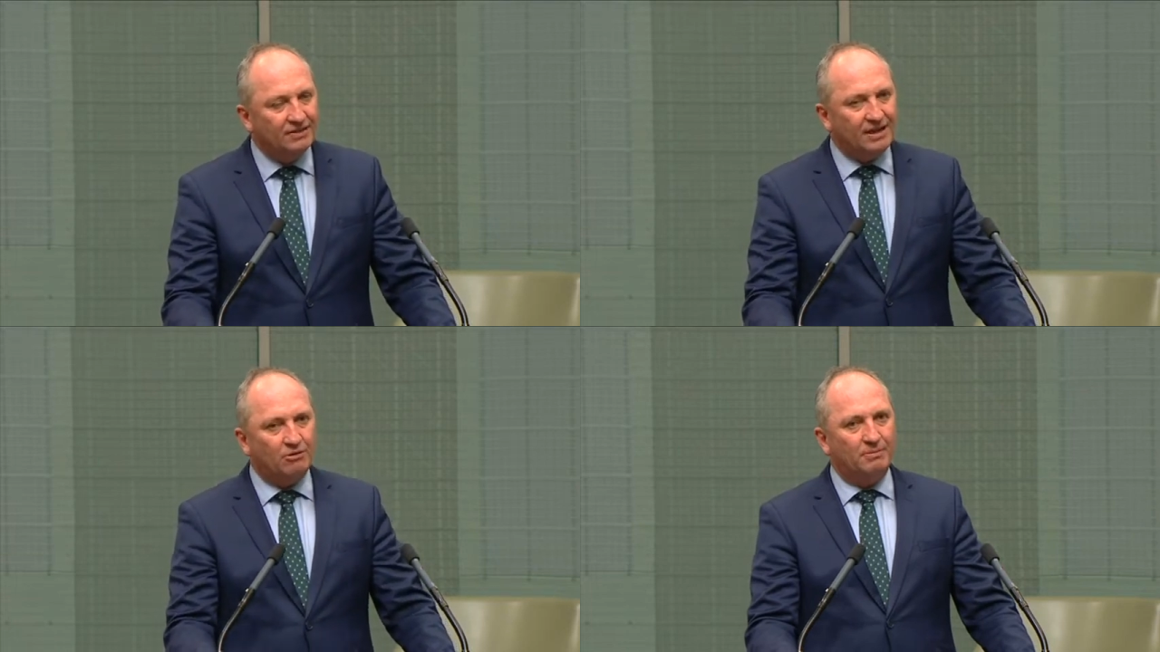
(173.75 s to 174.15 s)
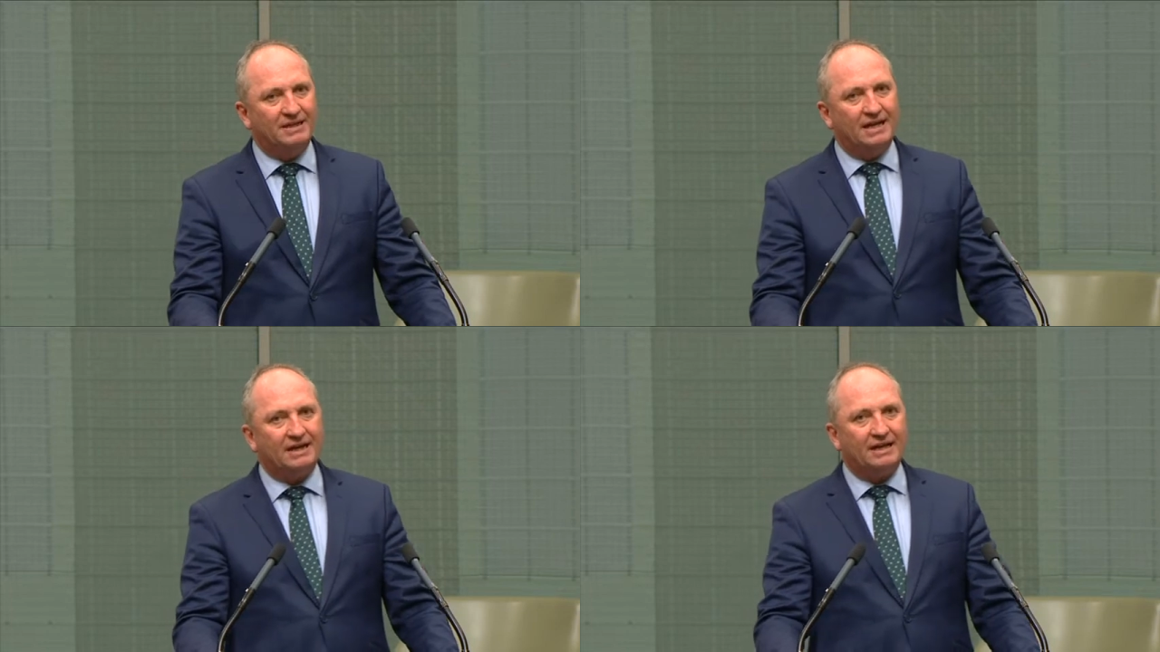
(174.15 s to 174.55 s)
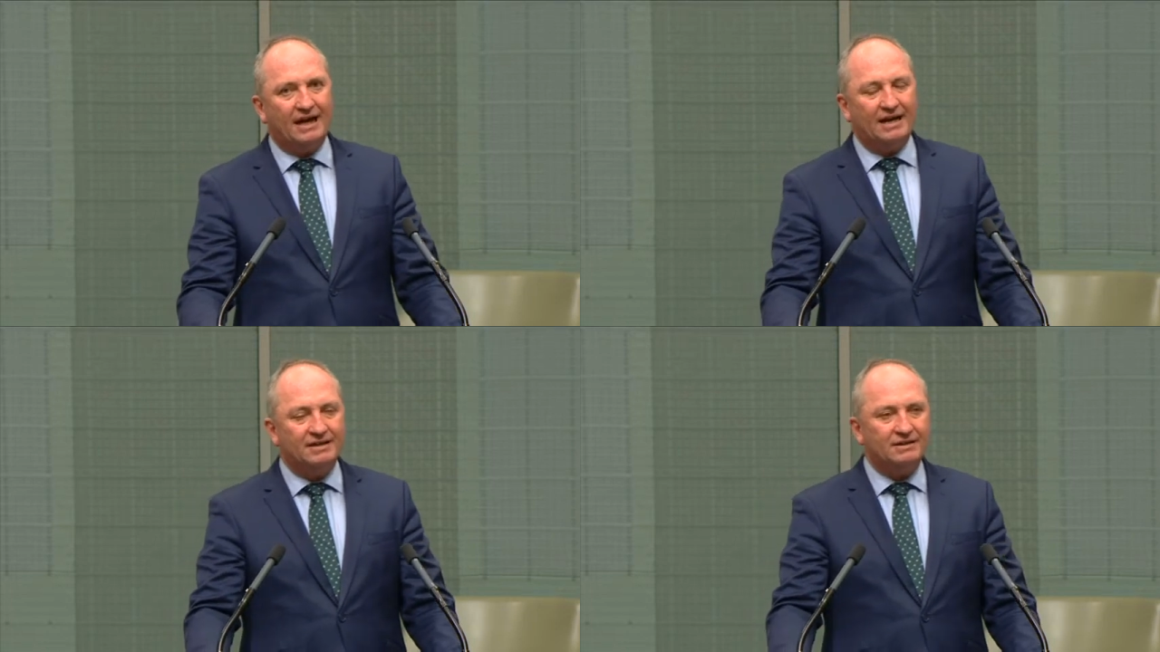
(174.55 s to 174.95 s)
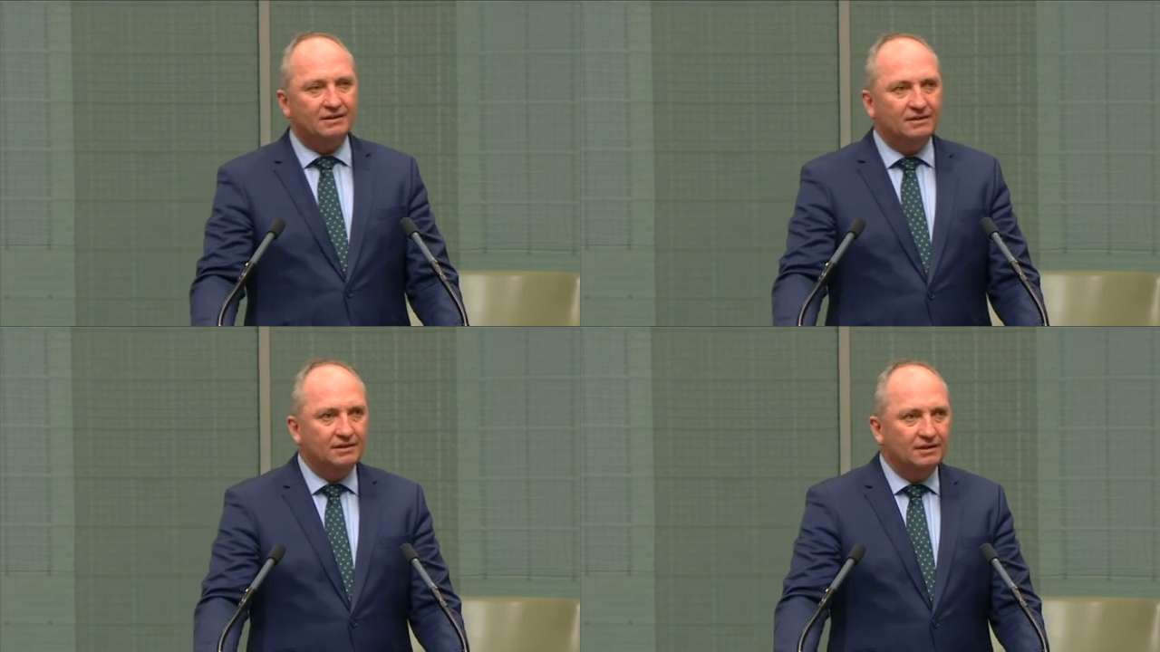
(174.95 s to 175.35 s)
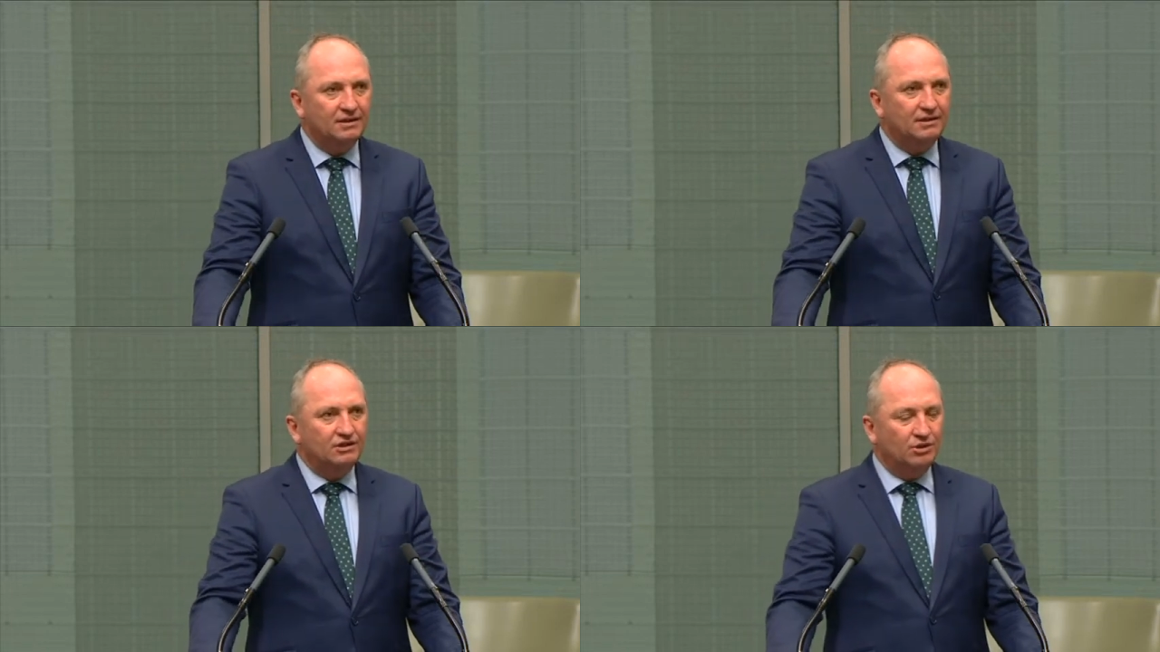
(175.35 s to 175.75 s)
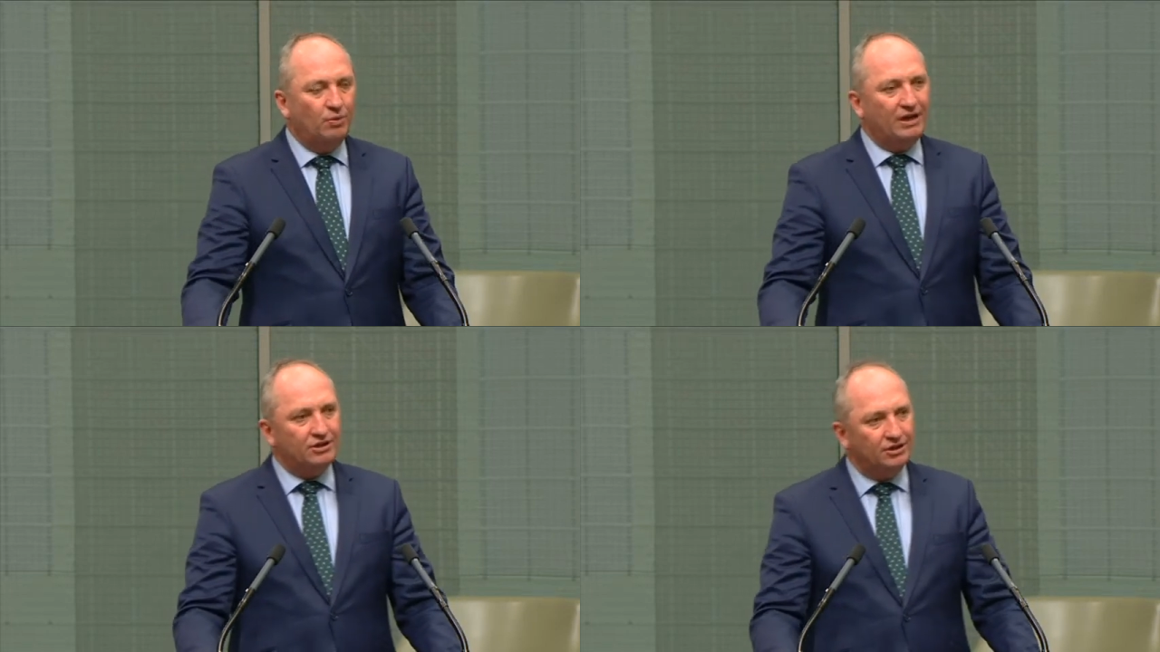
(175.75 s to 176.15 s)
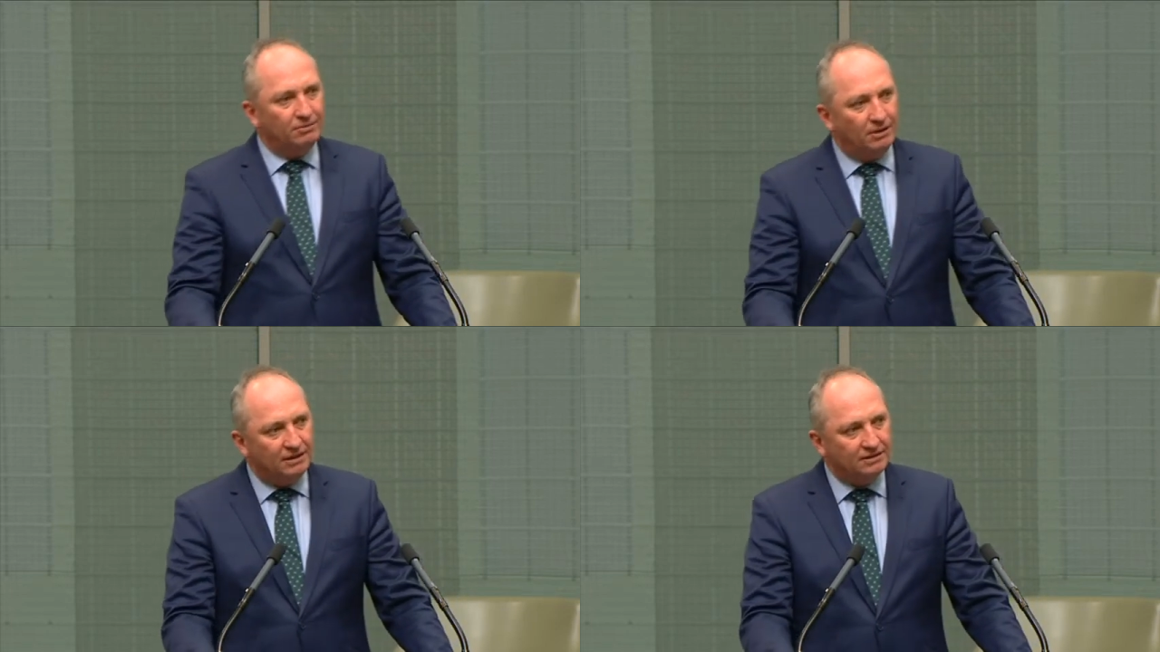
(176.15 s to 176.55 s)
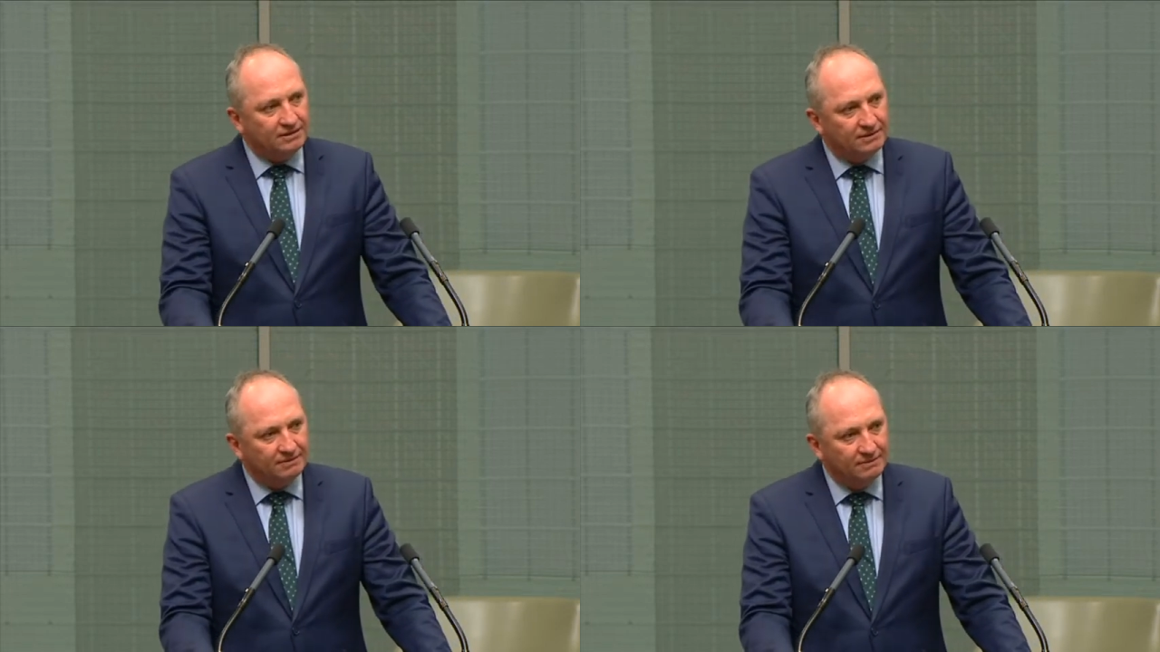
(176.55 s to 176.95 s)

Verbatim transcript: that will be dedicated to wind turbines,